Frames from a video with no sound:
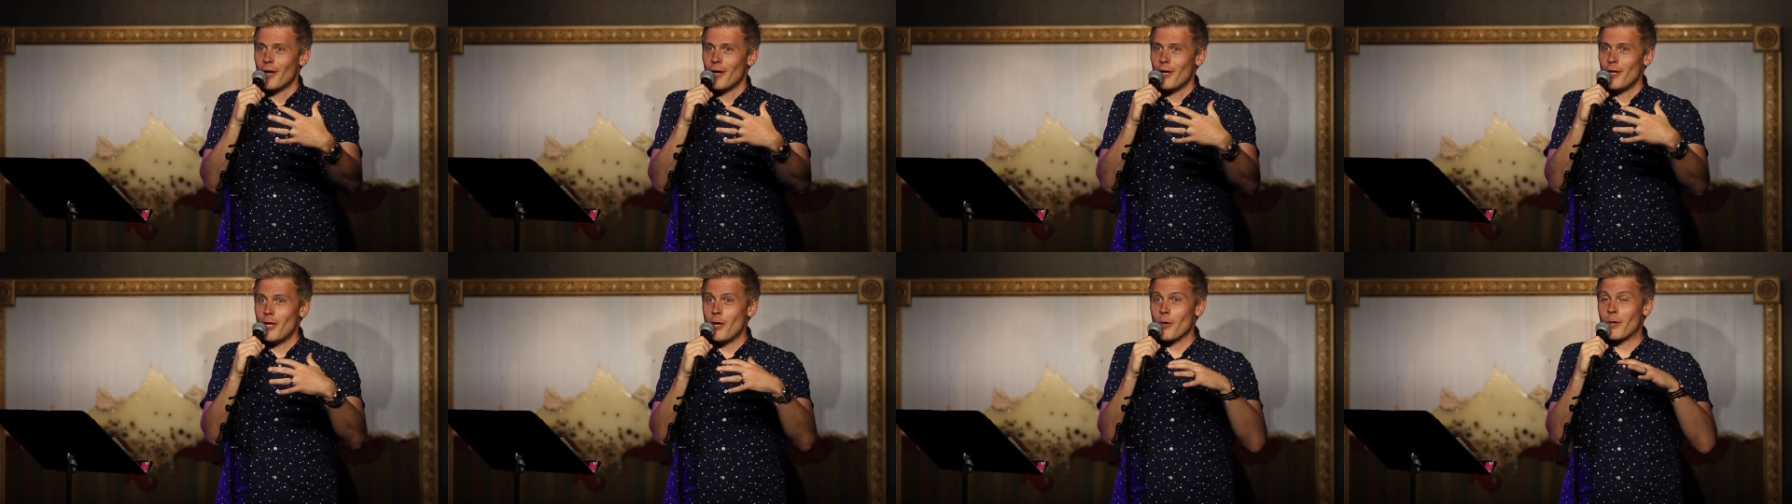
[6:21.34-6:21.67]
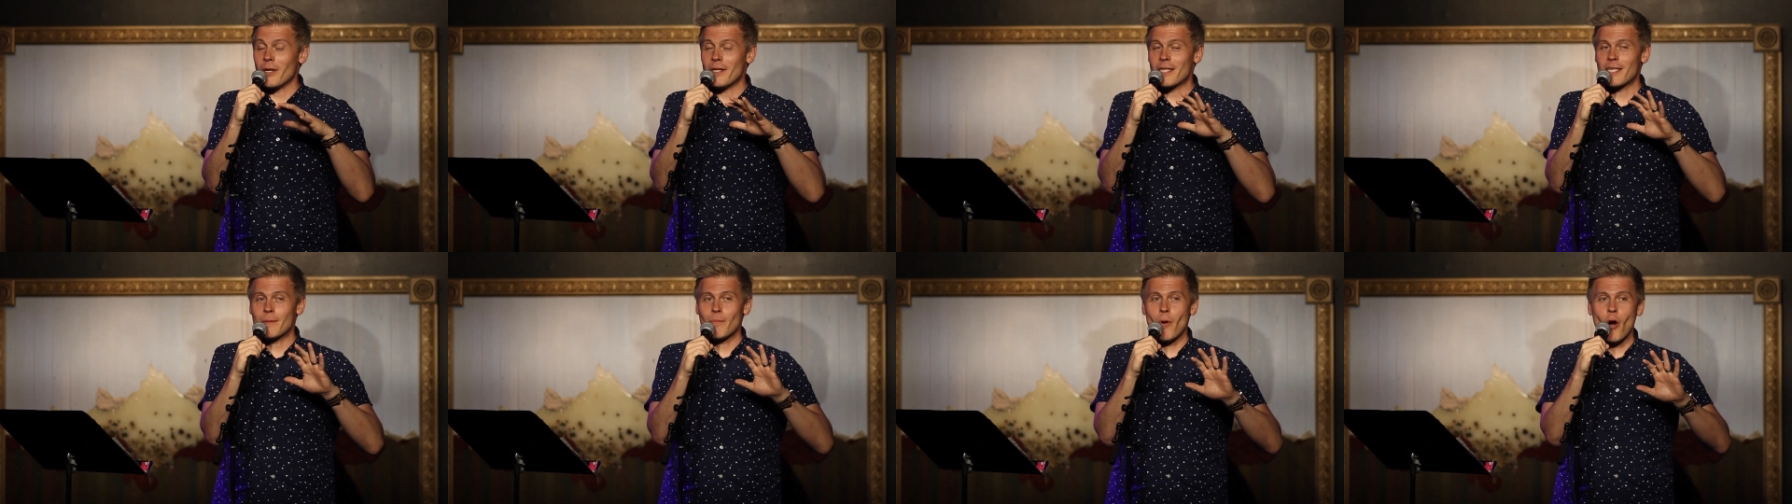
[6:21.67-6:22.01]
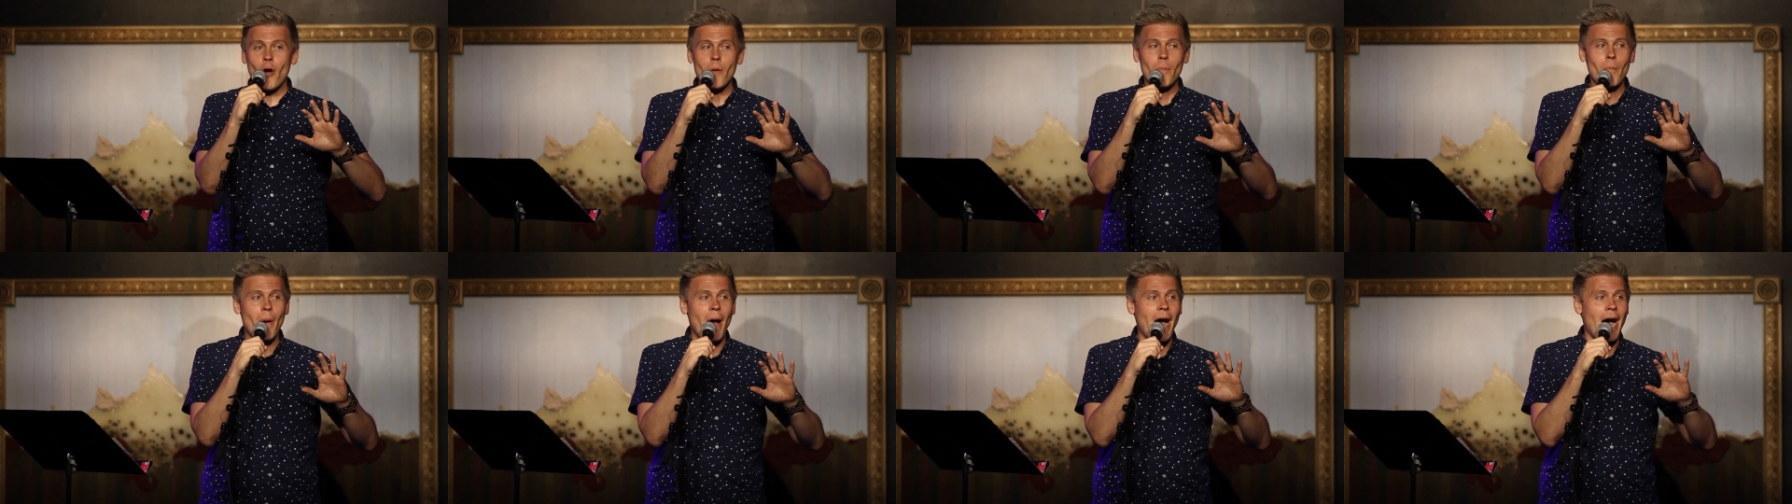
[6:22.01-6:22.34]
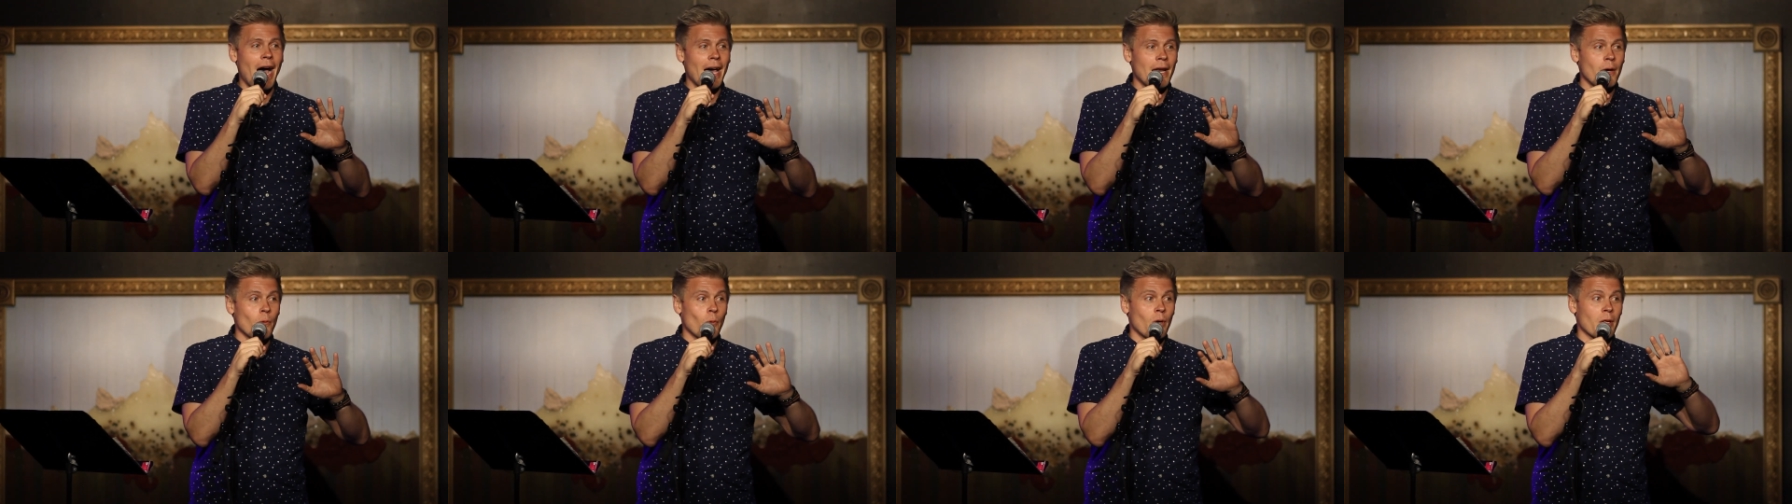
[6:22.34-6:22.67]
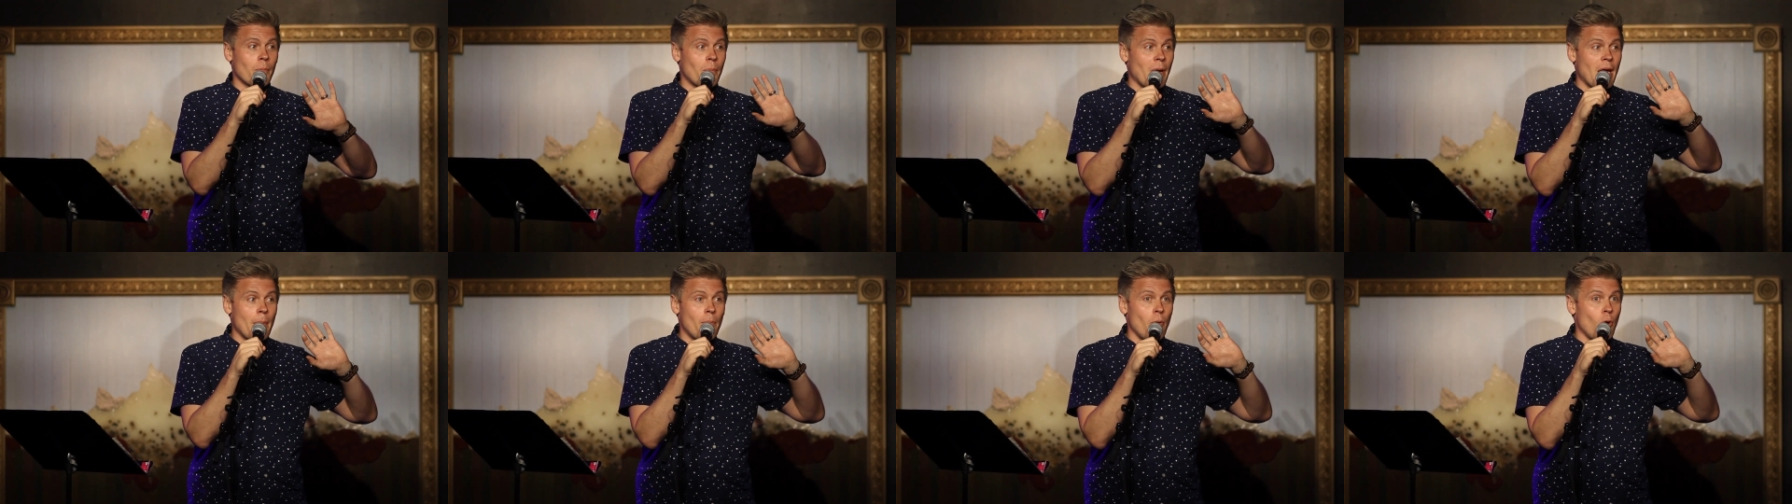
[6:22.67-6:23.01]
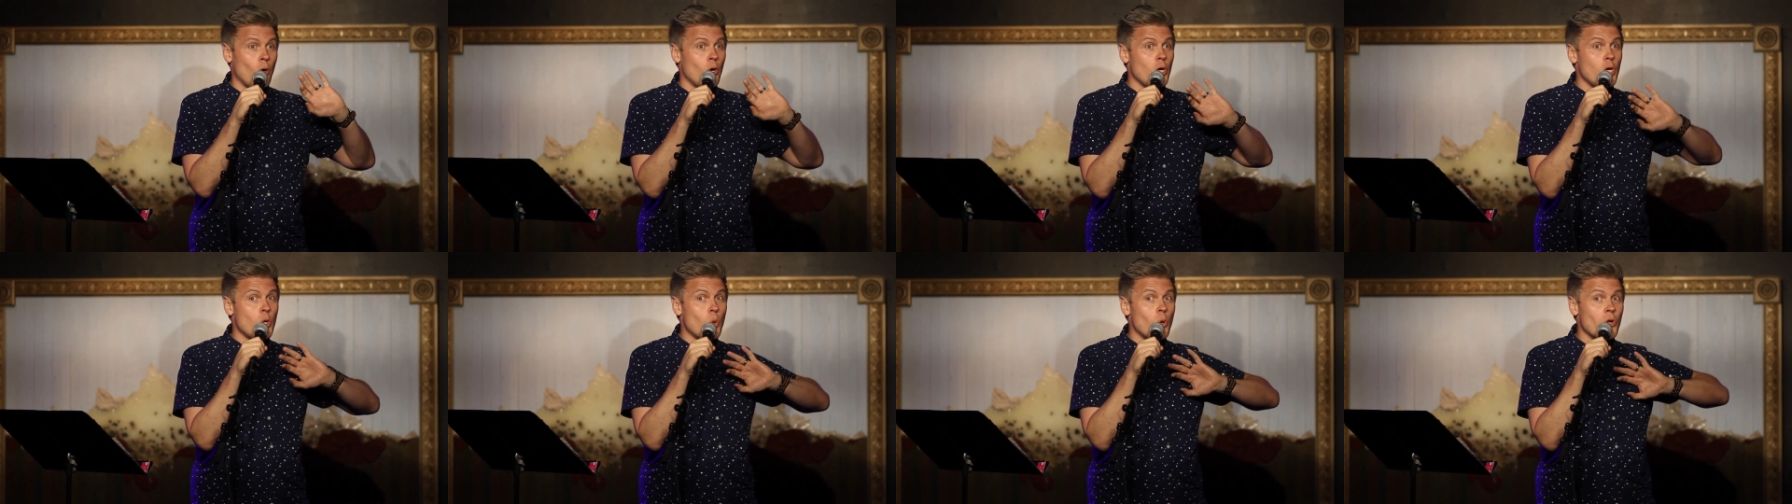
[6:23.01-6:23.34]
You can smoke pot with people
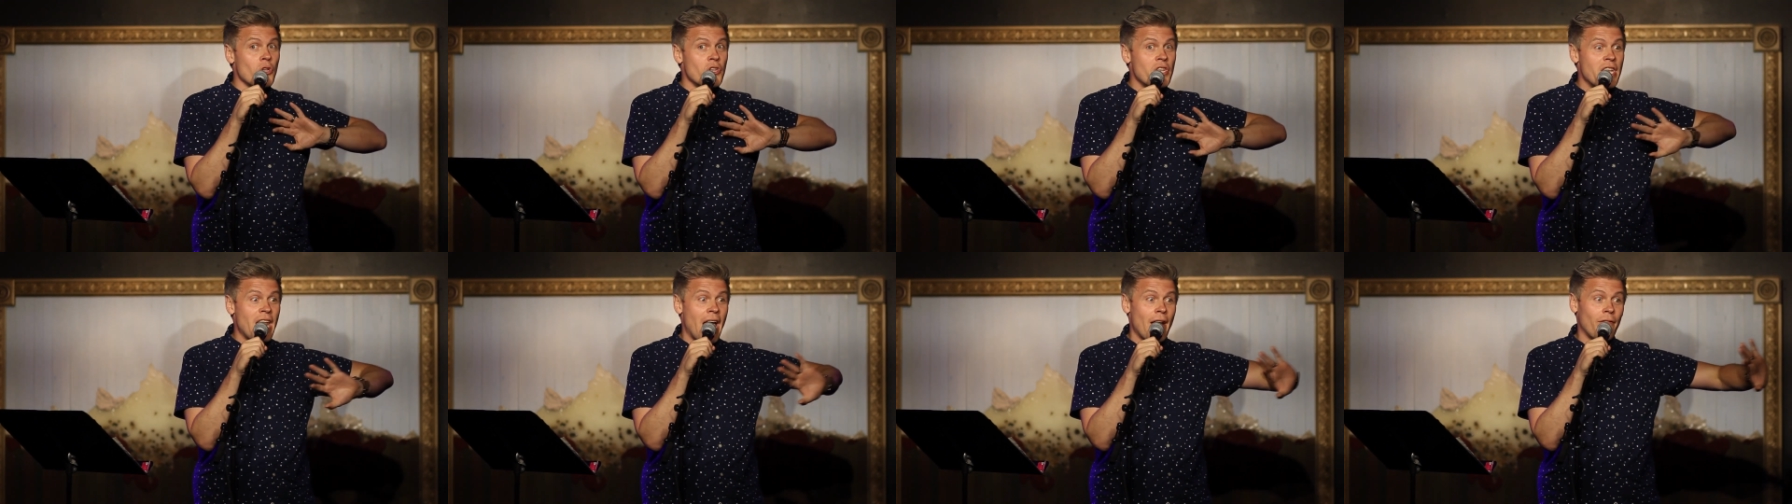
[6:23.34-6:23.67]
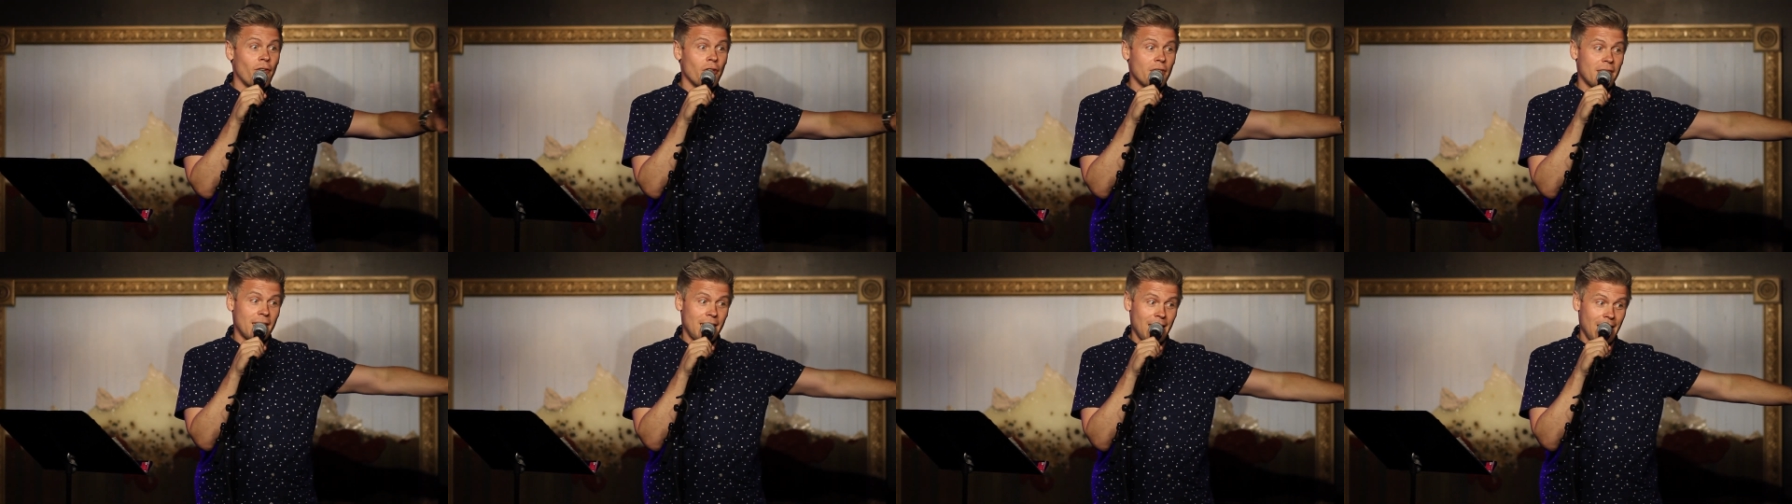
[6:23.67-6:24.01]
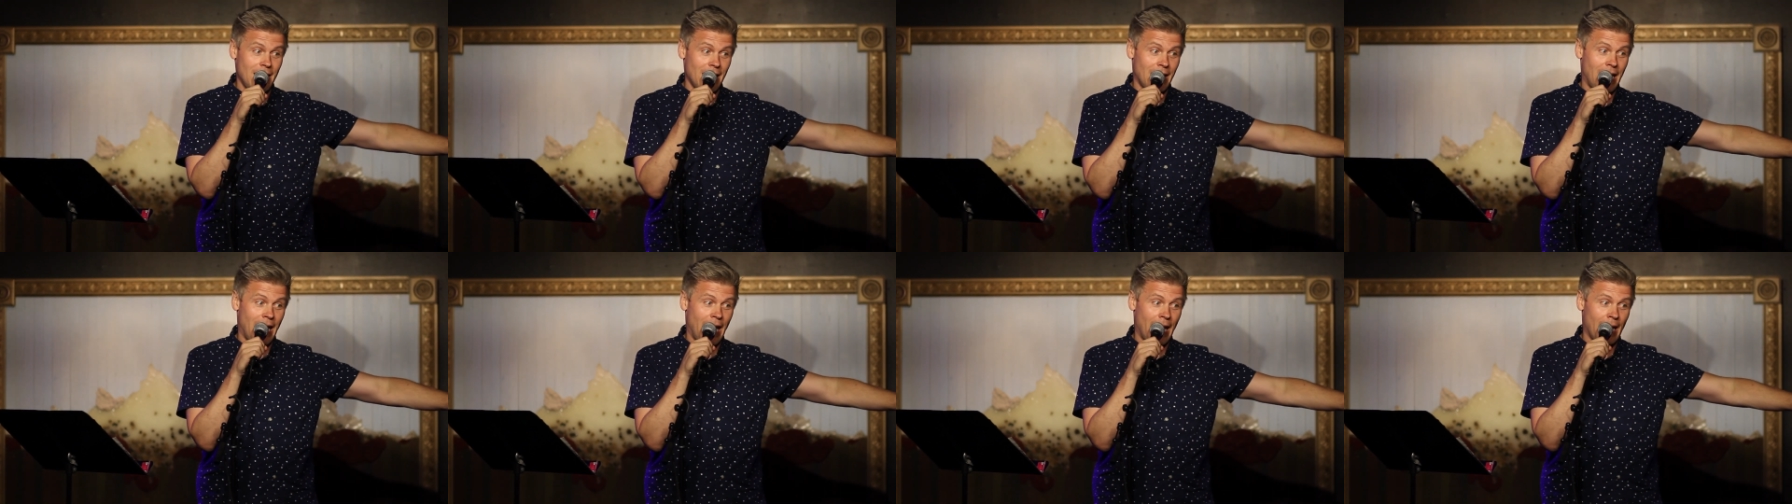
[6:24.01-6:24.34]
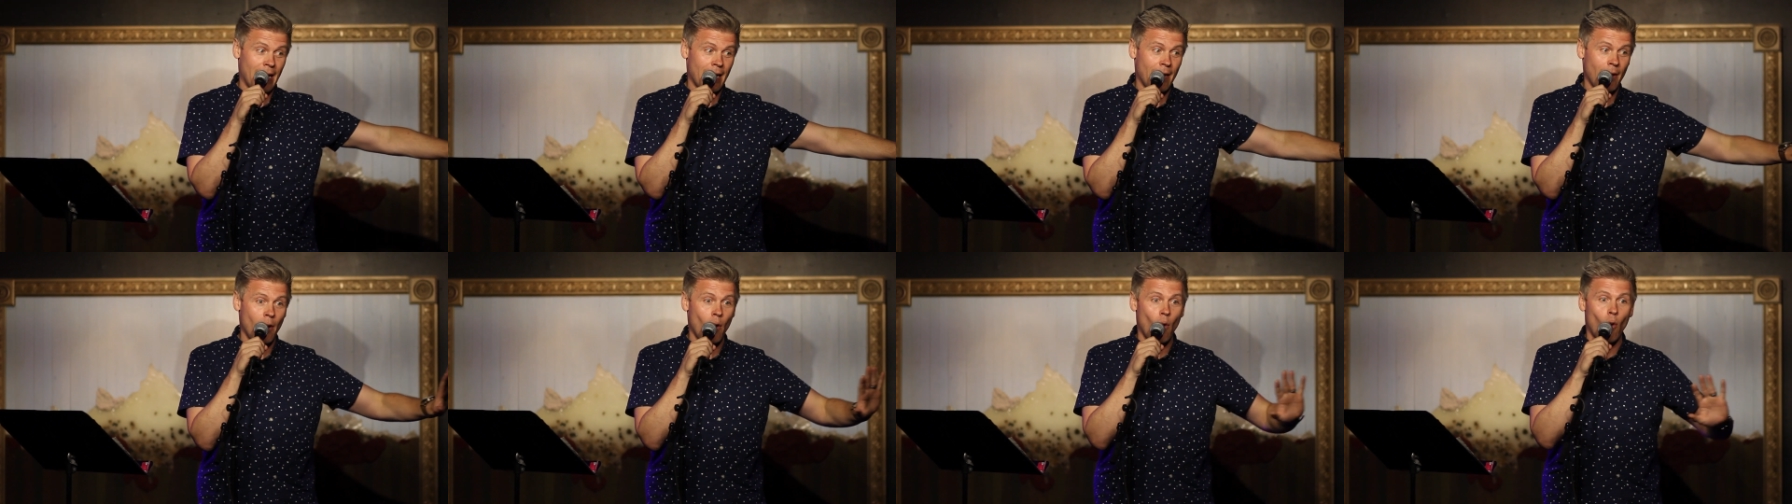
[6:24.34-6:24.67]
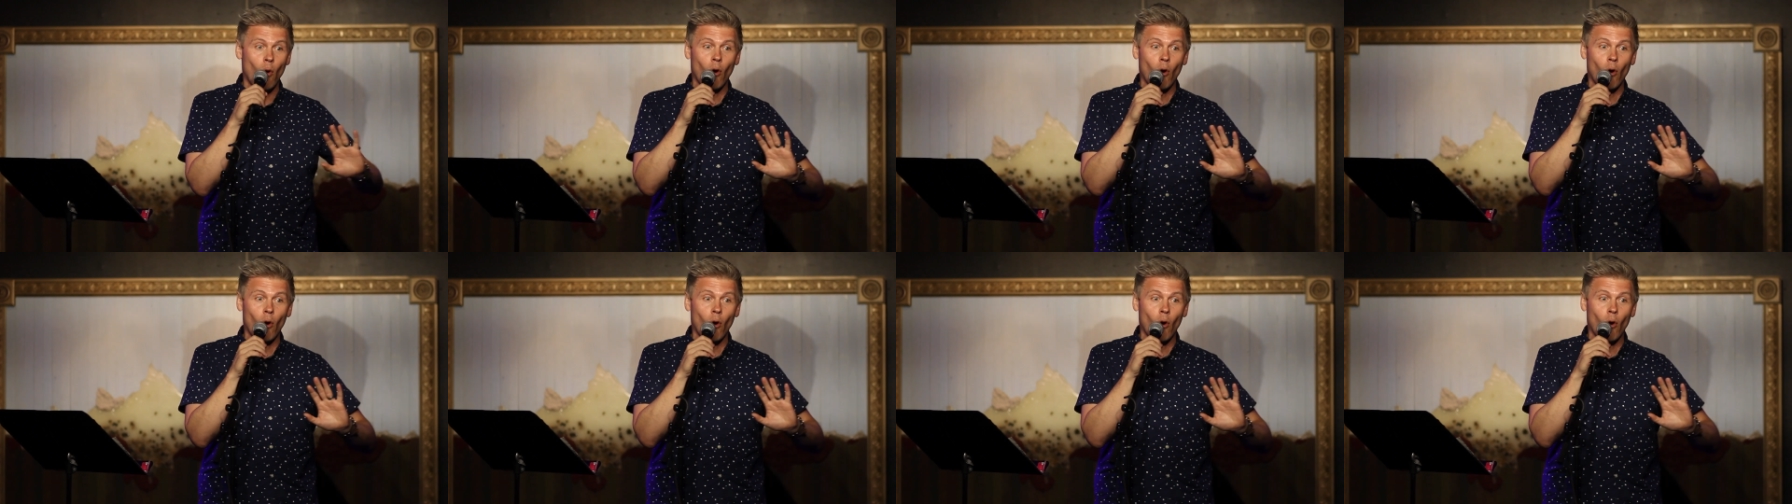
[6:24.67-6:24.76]
who you will never see again